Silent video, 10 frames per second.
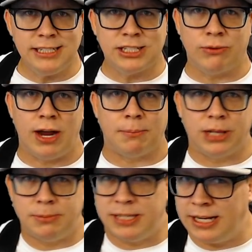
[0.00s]
Instagram
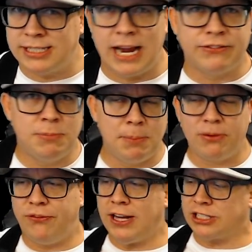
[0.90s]
clips. He doesn't have to be
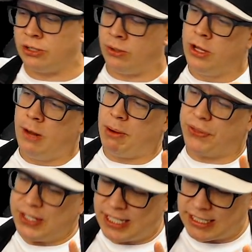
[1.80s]
professional.
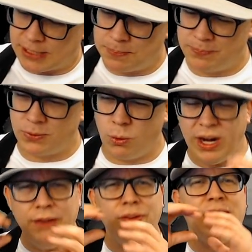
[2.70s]
But this is
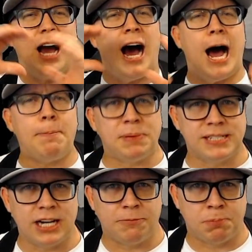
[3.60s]
whatever the
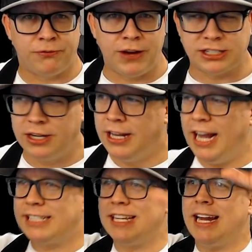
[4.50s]
opposite of professional.
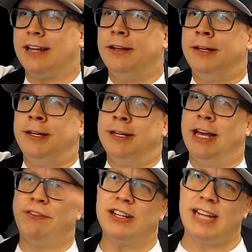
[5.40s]
It's like,
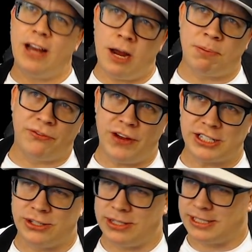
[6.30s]
if I say
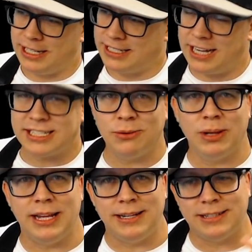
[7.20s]
unprofessional, it doesn't
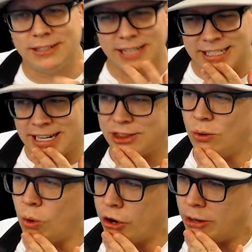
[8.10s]
really, that's not
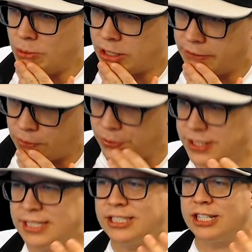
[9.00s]
the word I'm looking for.
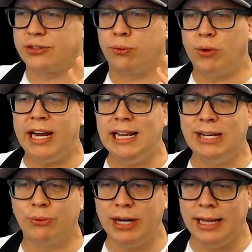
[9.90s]
This is just
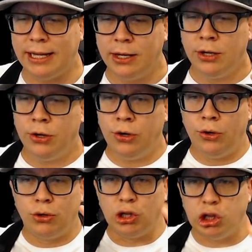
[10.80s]
really, really
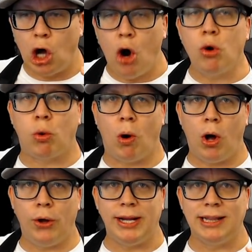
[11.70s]
low
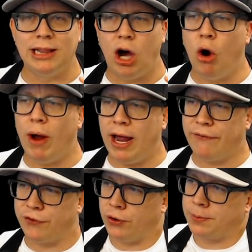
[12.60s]
quality, low
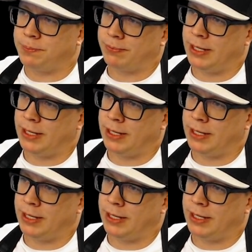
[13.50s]
effort